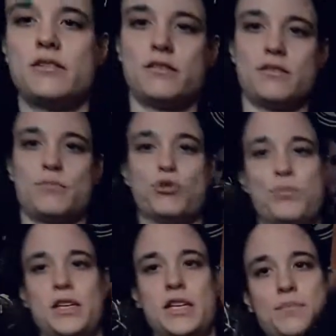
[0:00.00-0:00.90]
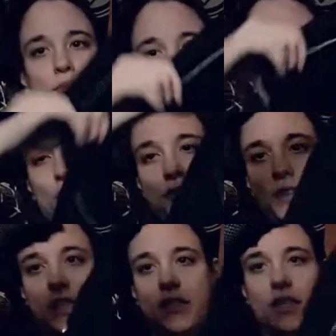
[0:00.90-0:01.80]
it properly, but it's got
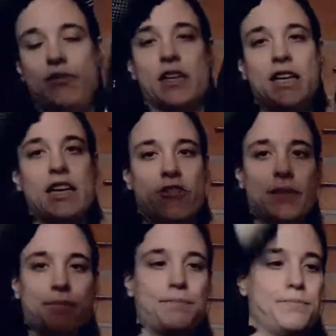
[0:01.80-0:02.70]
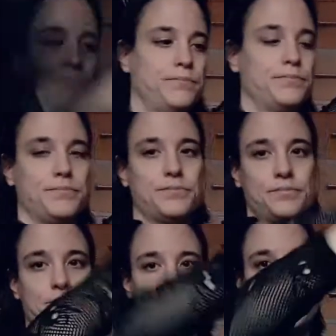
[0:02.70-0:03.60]
these, if you can hear it.
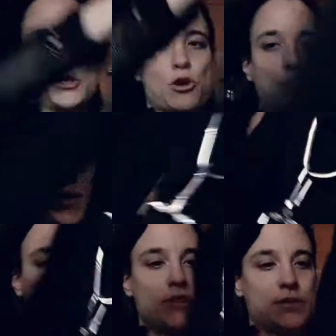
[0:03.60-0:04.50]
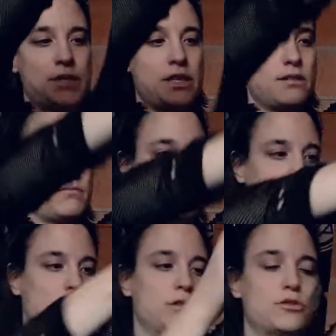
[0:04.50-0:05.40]
It's got a buckle around it,
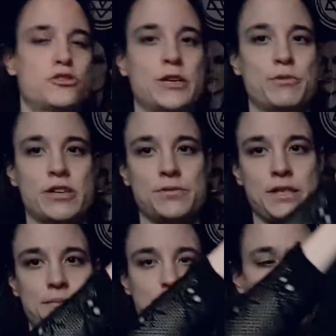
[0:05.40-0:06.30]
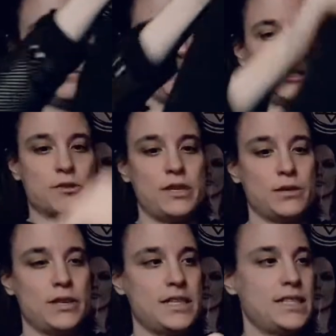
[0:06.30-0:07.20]
a little strap around it, and it's got
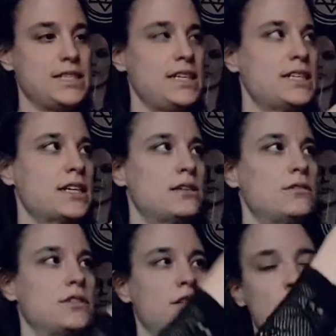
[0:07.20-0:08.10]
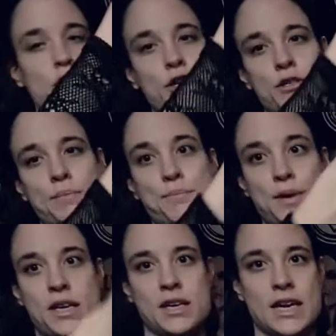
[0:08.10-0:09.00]
little lacing details and a hood, a
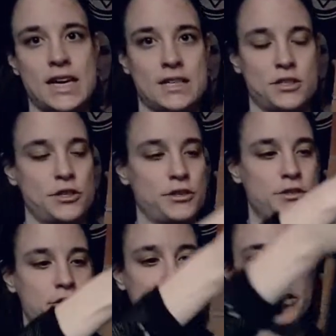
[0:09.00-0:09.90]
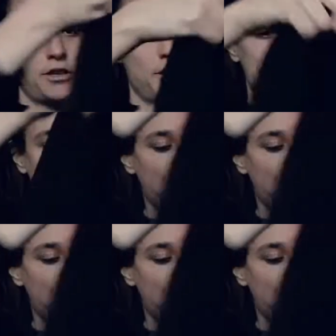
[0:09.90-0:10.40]
big ass hood, which